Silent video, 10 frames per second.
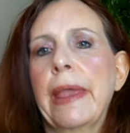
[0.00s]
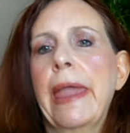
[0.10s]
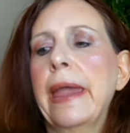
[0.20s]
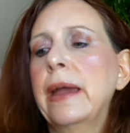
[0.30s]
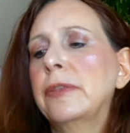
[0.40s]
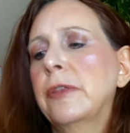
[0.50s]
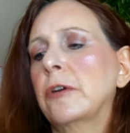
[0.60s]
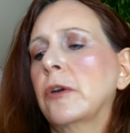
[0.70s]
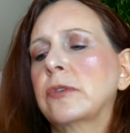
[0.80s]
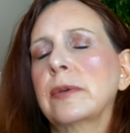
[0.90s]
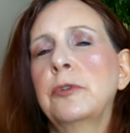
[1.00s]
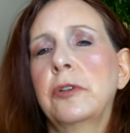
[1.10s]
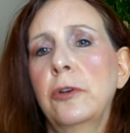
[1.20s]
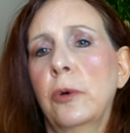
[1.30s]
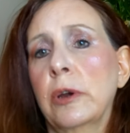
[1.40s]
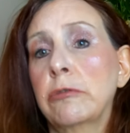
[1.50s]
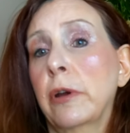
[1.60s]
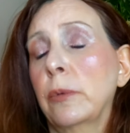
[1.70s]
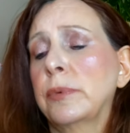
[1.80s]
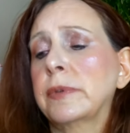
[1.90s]
And there are some
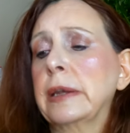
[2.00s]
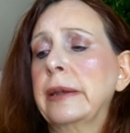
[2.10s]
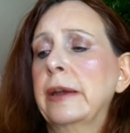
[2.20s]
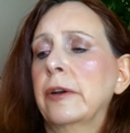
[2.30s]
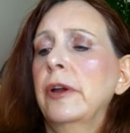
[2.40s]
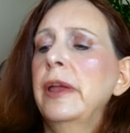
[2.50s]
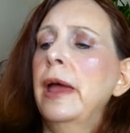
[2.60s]
duochromes in here.